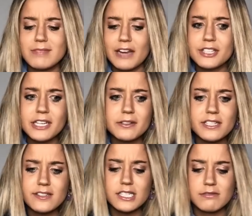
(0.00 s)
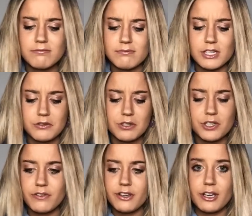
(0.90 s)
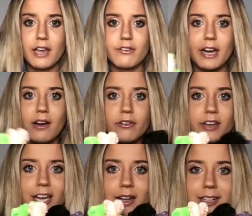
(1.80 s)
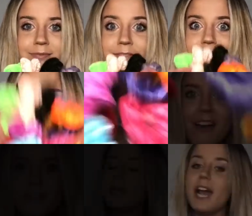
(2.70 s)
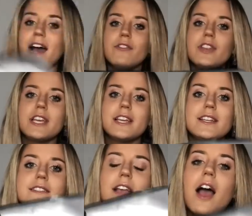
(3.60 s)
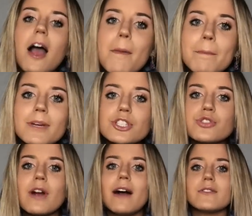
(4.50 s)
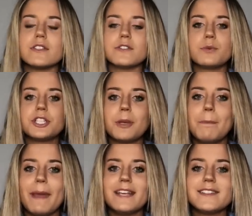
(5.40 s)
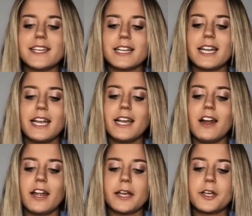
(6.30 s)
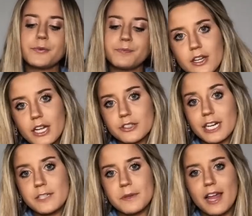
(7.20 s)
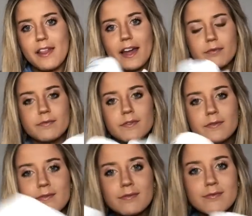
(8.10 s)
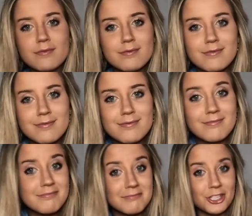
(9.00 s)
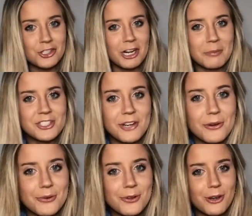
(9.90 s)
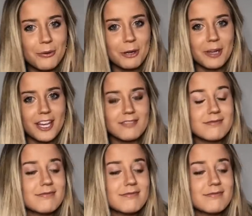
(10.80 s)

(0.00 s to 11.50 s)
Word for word: every girl needs a, um, a scrunchie for every outfit. So yeah, we have these um, trousers, which are basically like, look like trackers, but they're that, that shiny material, you know what I mean?